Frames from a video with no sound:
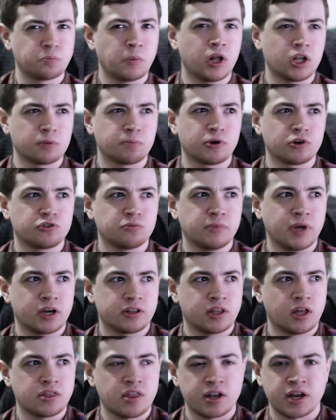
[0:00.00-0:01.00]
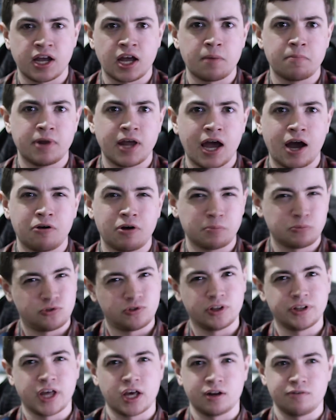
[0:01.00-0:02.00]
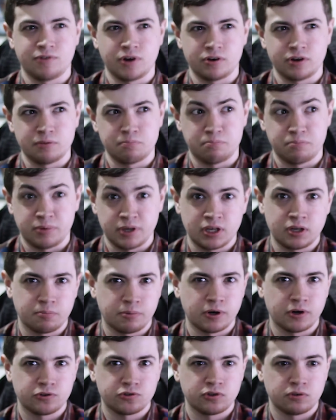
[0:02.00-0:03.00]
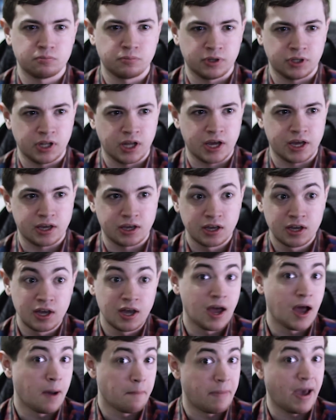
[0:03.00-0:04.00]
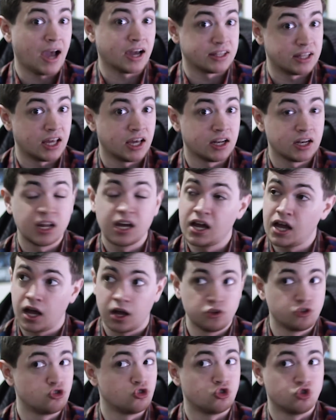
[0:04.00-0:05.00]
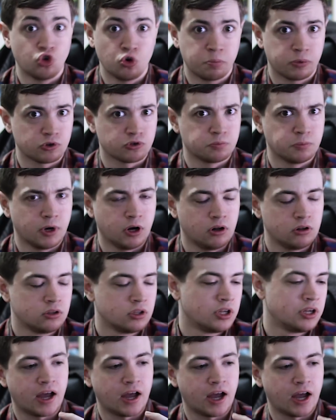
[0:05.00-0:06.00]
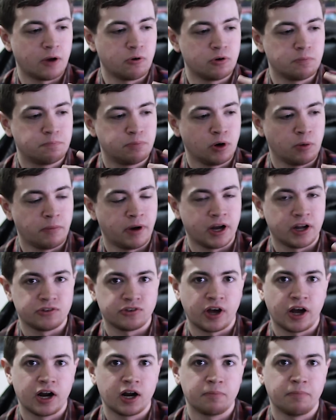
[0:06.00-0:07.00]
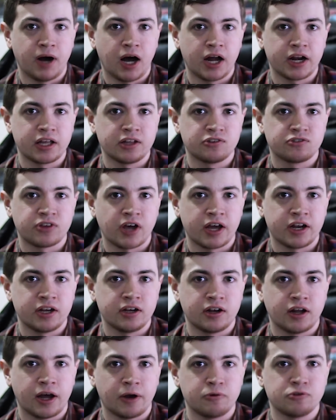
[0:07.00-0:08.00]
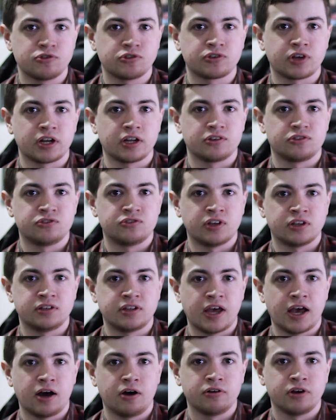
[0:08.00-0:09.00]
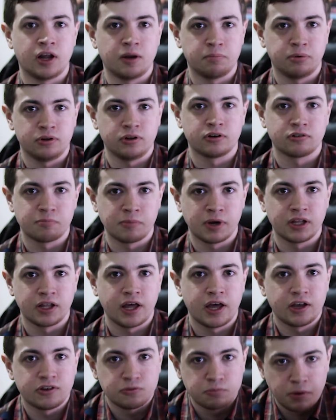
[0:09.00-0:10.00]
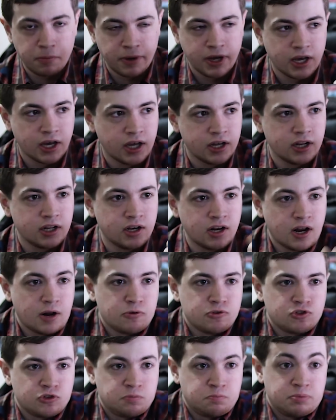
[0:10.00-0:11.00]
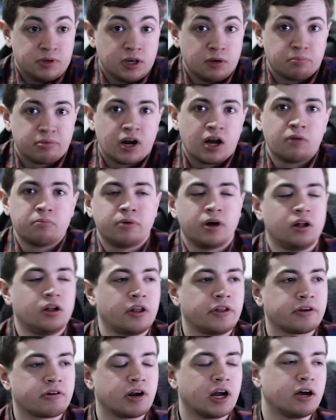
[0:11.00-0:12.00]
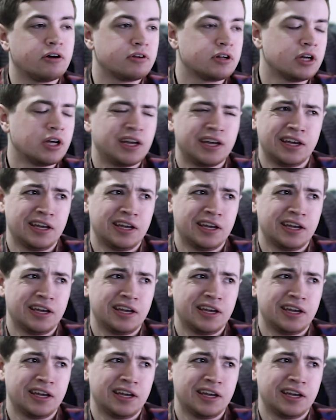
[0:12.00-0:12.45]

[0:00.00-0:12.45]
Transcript: smaller person back then than I am now. I'm still not a very big person, but like back then, super small. I would put my entire body inside it. I would just kind of sit down and pull it over my legs and put my head in and I would just be a brown ball on the ground.